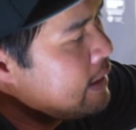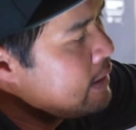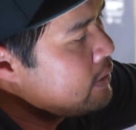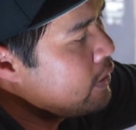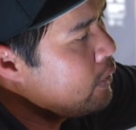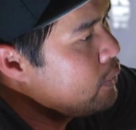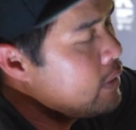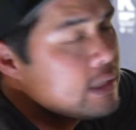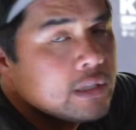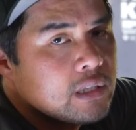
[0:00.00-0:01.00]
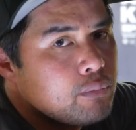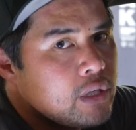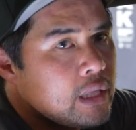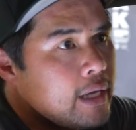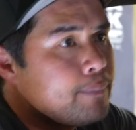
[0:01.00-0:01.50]
So this is
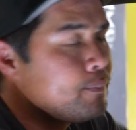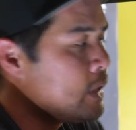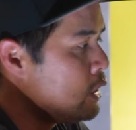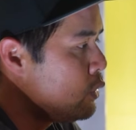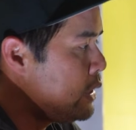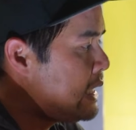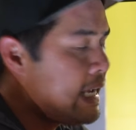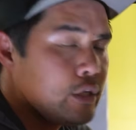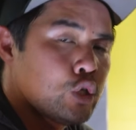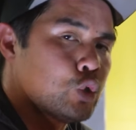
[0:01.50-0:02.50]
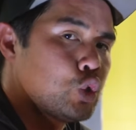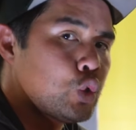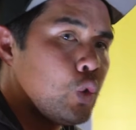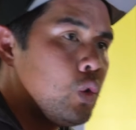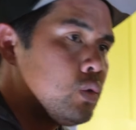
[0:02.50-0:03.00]
something that we can't
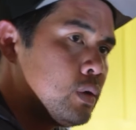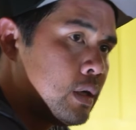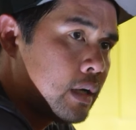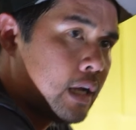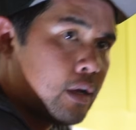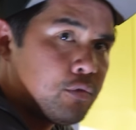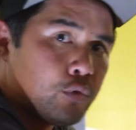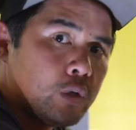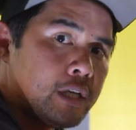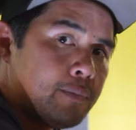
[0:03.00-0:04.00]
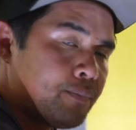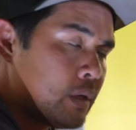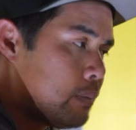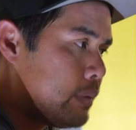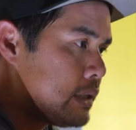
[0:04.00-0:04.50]
control fully,
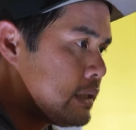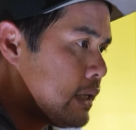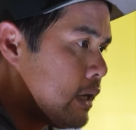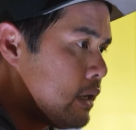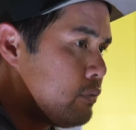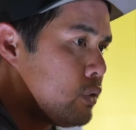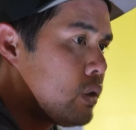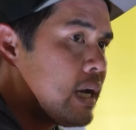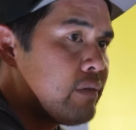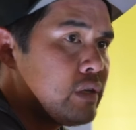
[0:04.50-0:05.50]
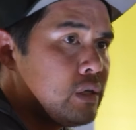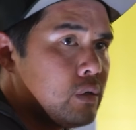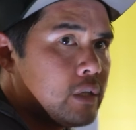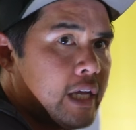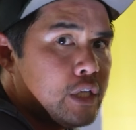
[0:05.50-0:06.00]
but if you are having
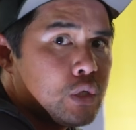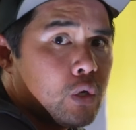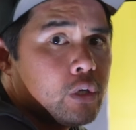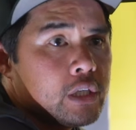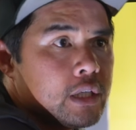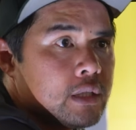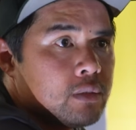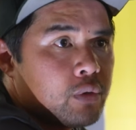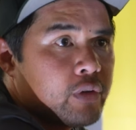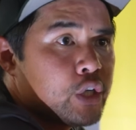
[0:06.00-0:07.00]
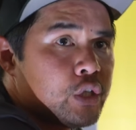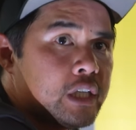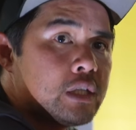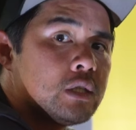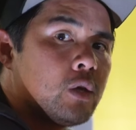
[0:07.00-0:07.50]
your cage and harnesses professionally
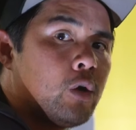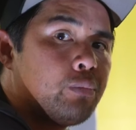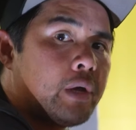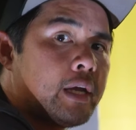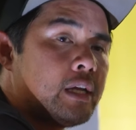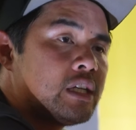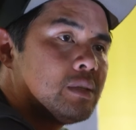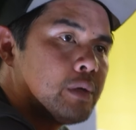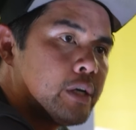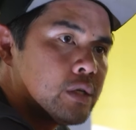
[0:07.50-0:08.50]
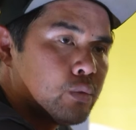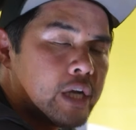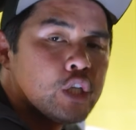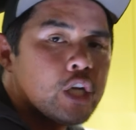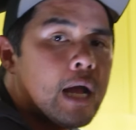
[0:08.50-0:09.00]
installed by an experienced
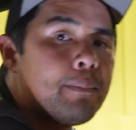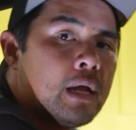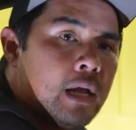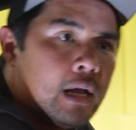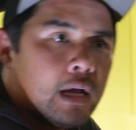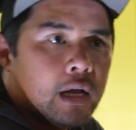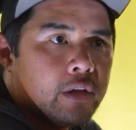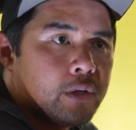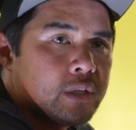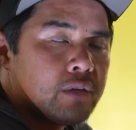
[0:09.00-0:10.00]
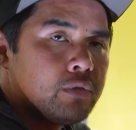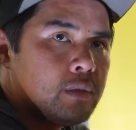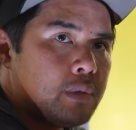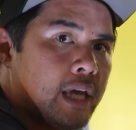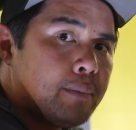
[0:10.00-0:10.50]
race shop, they'll
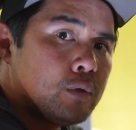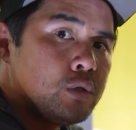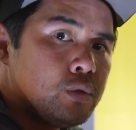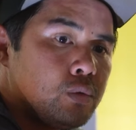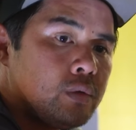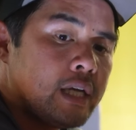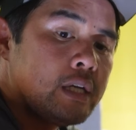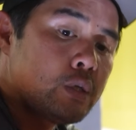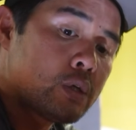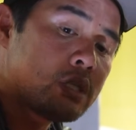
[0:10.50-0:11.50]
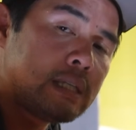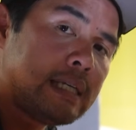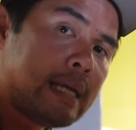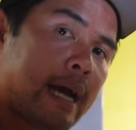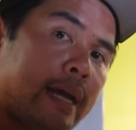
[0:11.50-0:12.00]
definitely be able to get your
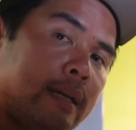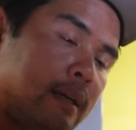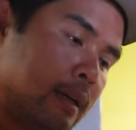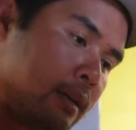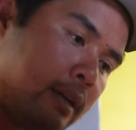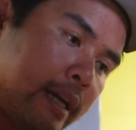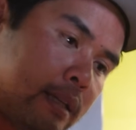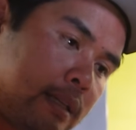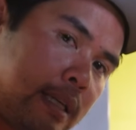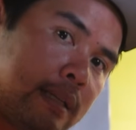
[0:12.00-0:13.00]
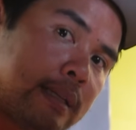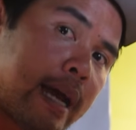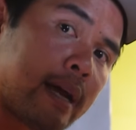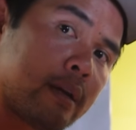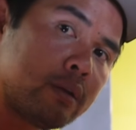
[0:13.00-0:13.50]
seat height and seat
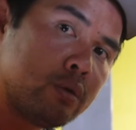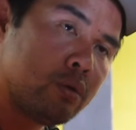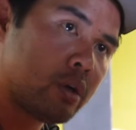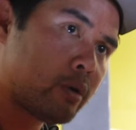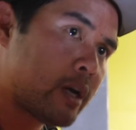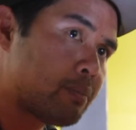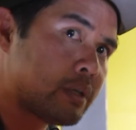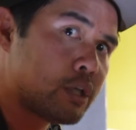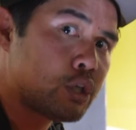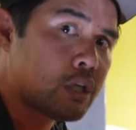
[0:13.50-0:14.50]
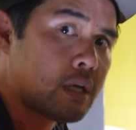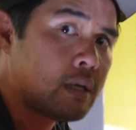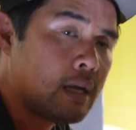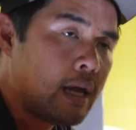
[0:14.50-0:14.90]
stack to the correct position